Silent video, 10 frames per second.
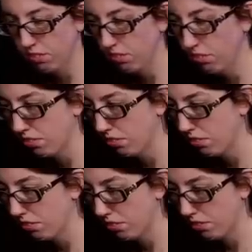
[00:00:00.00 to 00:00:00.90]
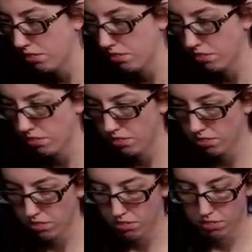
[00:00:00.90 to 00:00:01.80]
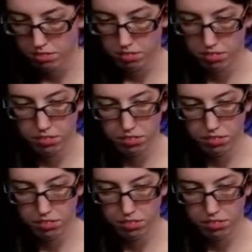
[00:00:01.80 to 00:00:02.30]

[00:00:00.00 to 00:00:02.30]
No words are spoken by the person on screen.